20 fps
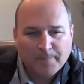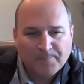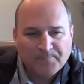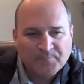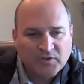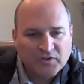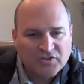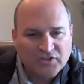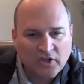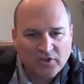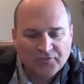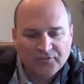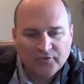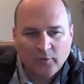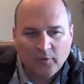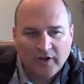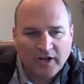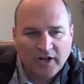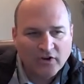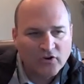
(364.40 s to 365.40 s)
There's
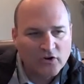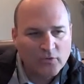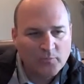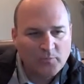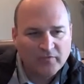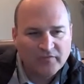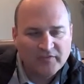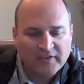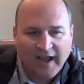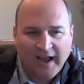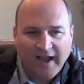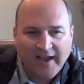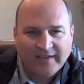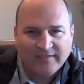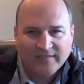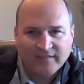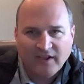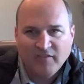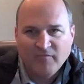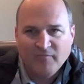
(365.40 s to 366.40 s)
also a group of
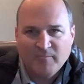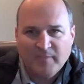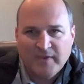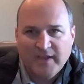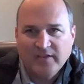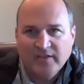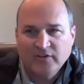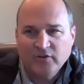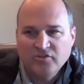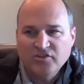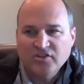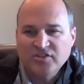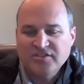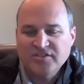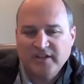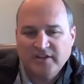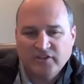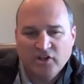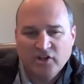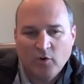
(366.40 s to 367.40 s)
guys, of men, who just
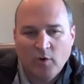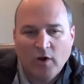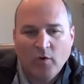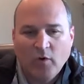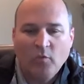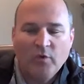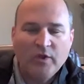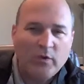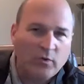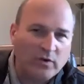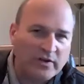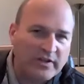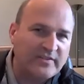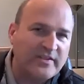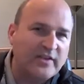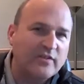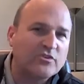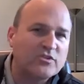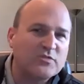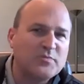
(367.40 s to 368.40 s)
said, you know what, we want to
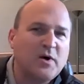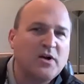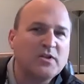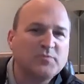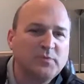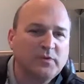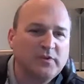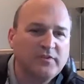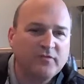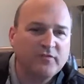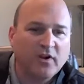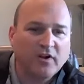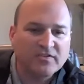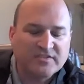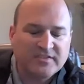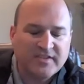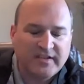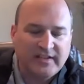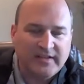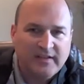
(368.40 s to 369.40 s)
take responsibility for our
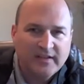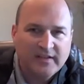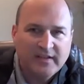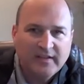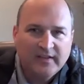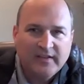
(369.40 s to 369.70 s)
city.